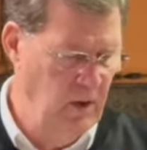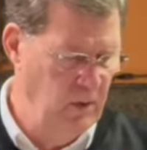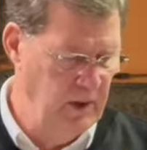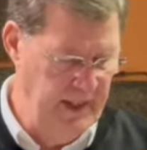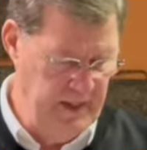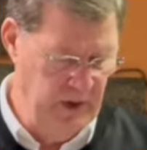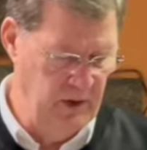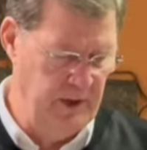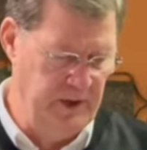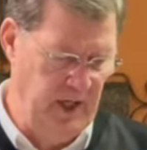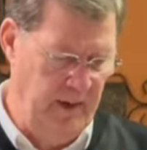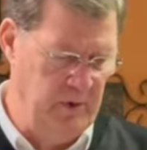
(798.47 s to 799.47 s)
Well, let's look
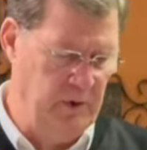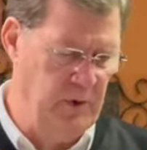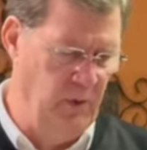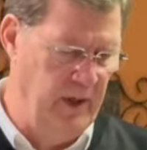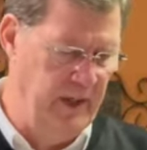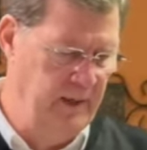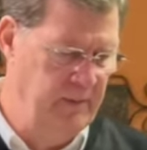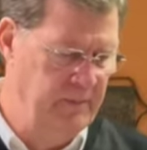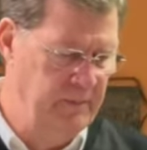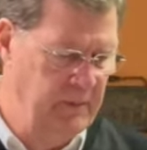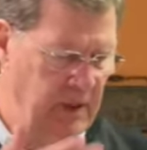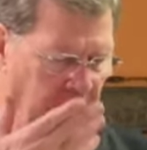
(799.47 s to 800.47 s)
at chapter 20,
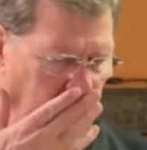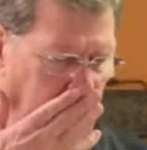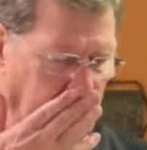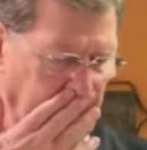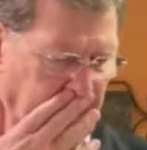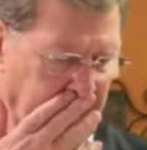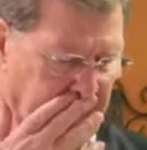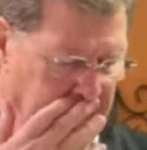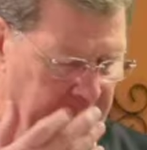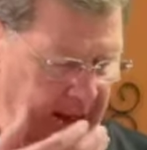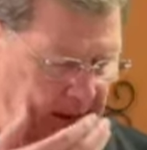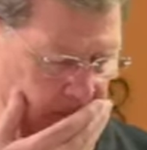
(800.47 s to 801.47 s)

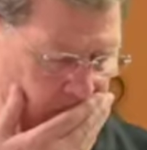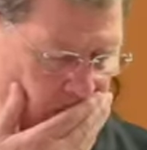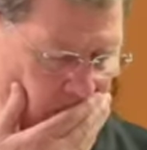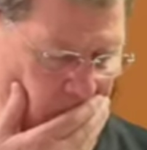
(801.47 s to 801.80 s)
and